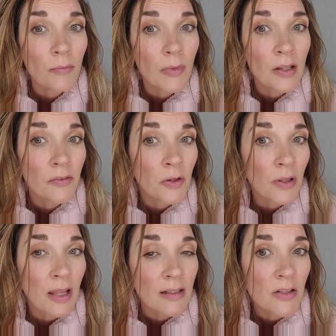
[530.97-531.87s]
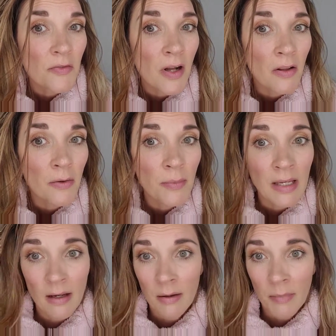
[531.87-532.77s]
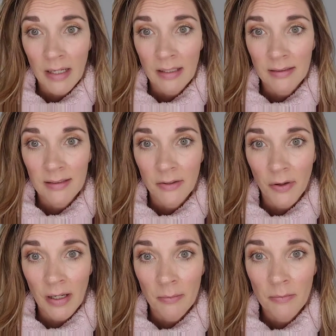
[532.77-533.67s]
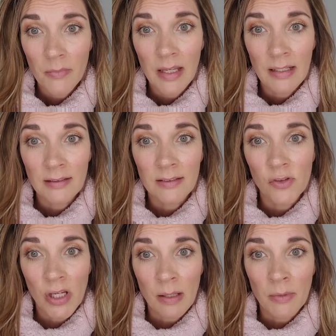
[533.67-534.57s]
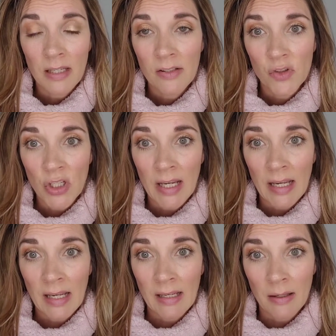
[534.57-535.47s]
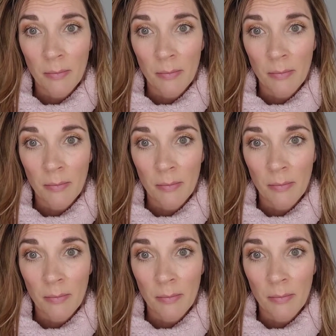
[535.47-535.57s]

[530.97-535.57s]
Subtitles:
if you would like to follow me on my Instagram, it is Jamie, Jamie